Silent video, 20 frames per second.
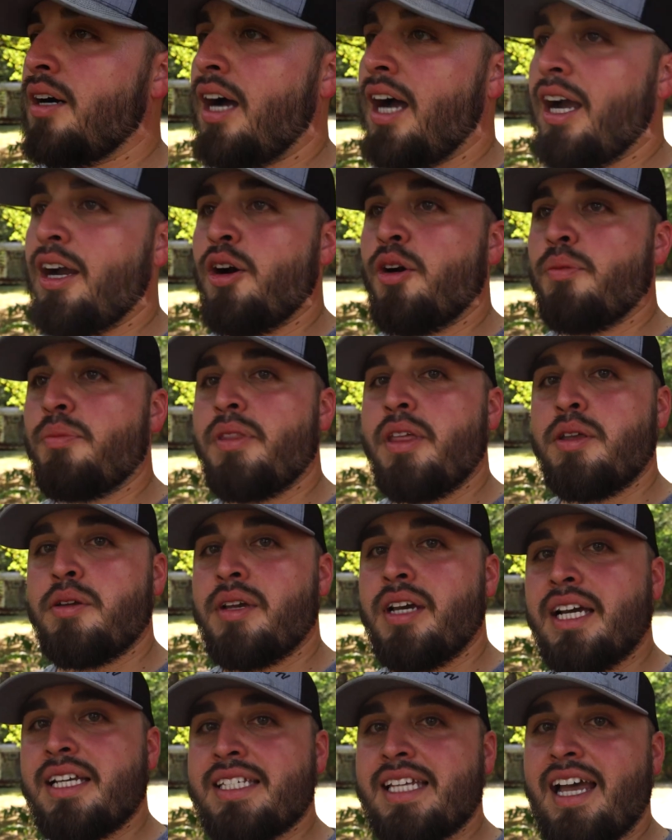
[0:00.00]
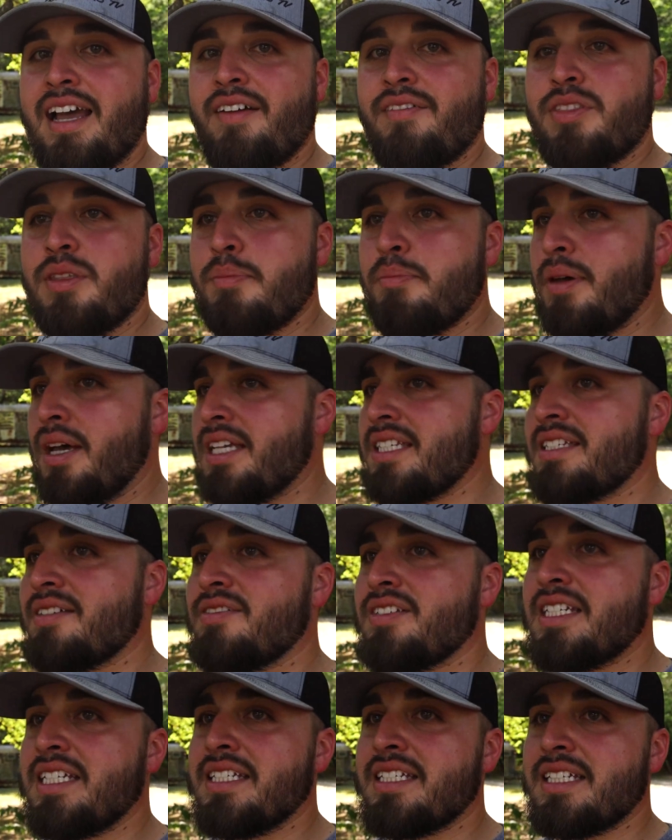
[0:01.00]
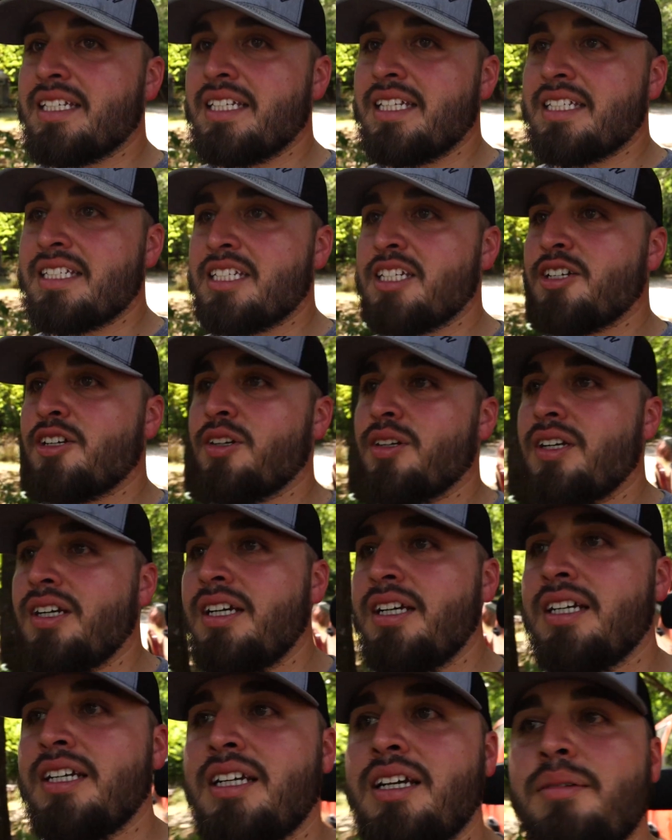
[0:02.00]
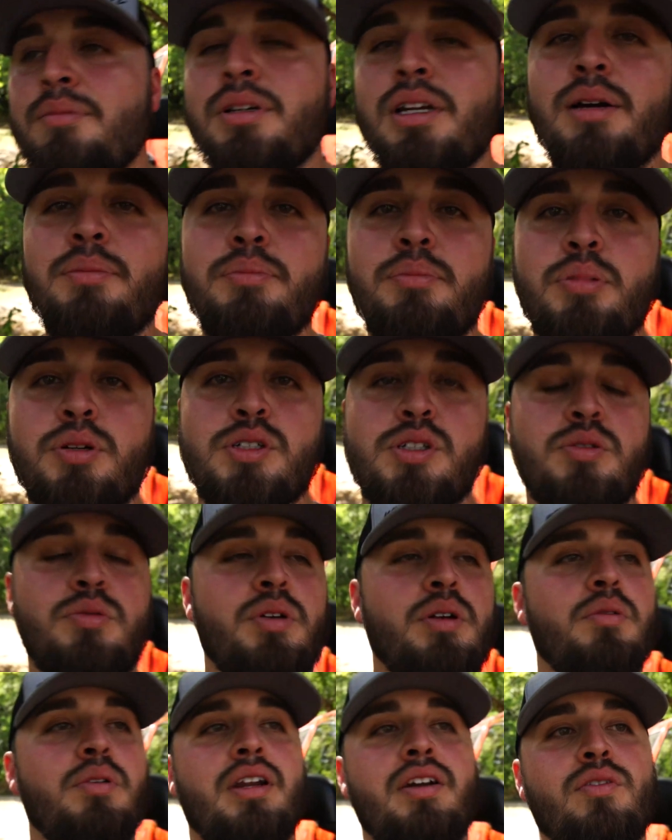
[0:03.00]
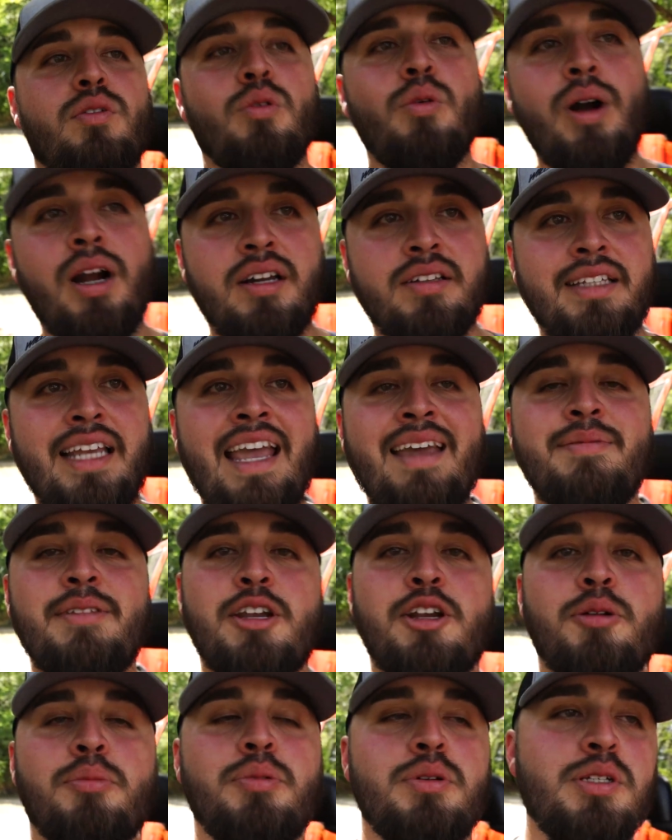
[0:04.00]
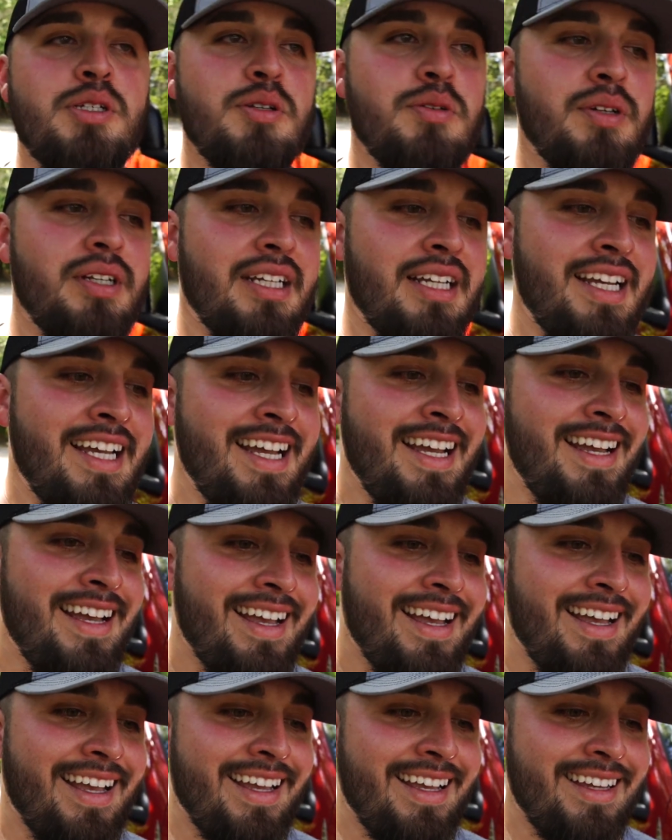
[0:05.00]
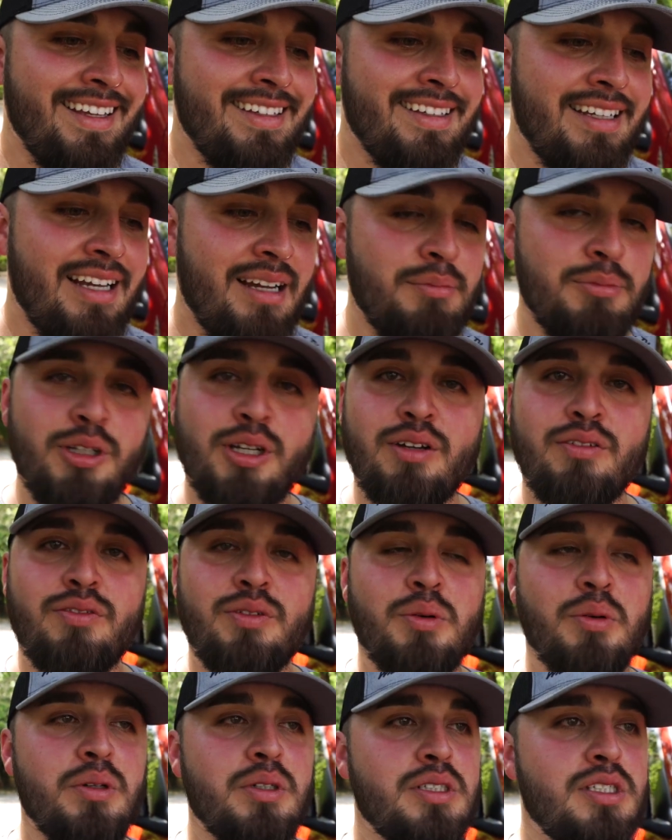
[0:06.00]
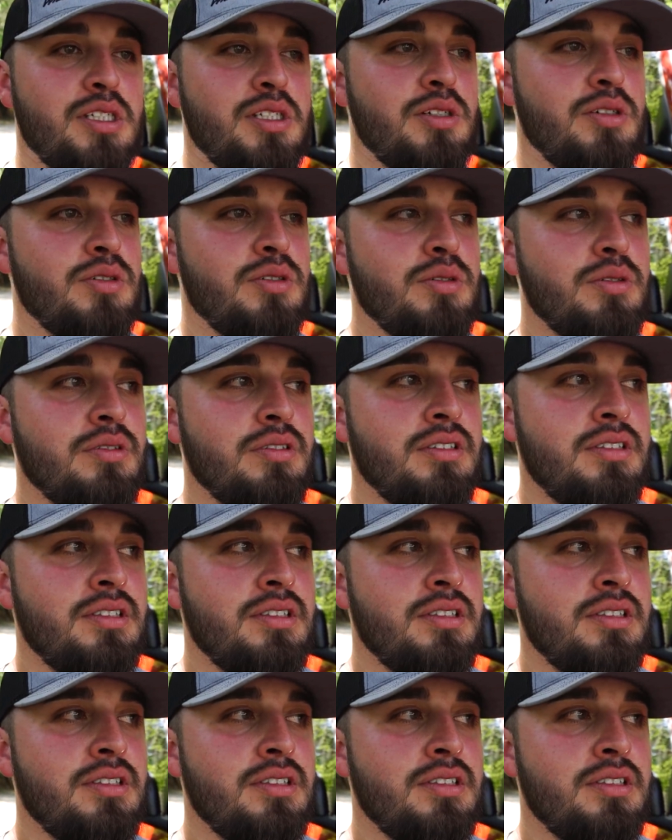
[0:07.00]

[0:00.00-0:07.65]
I hope that you guys have the best of season this year coming up, pursuing whatever wild game that you're pursuing, and I'm looking forward to